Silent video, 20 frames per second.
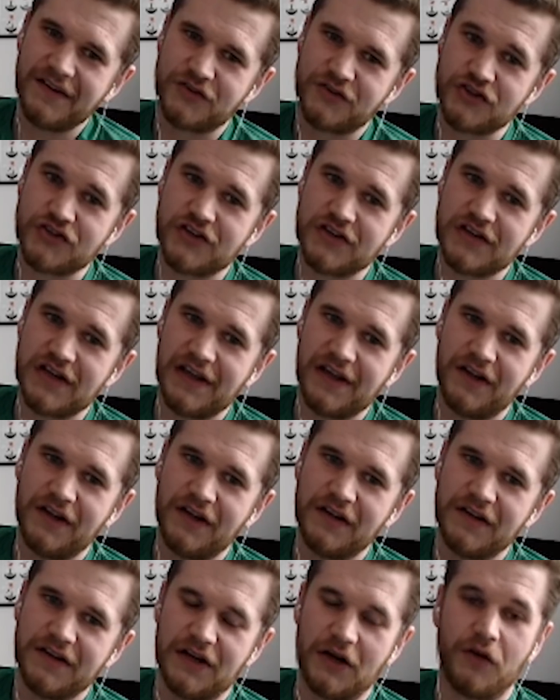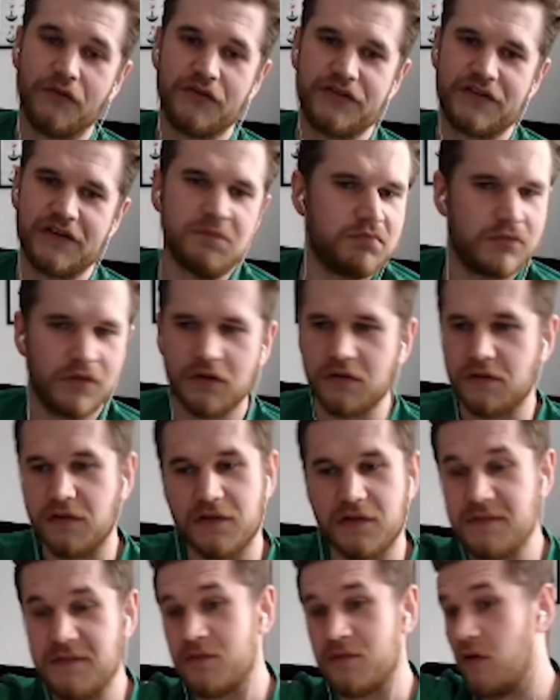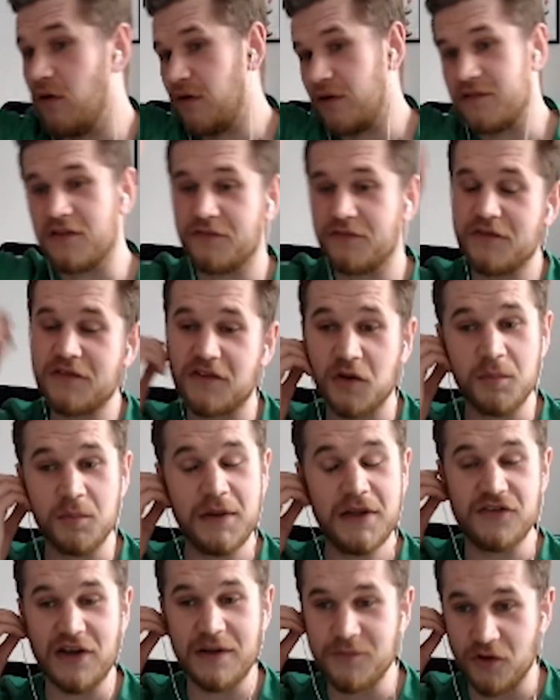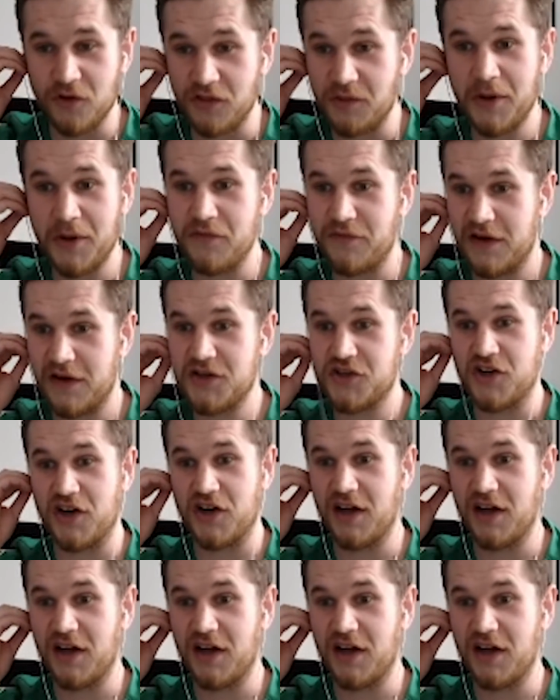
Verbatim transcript: just a little, you know, obviously do the team talk. It's nothing to do with me, James. You're the motivation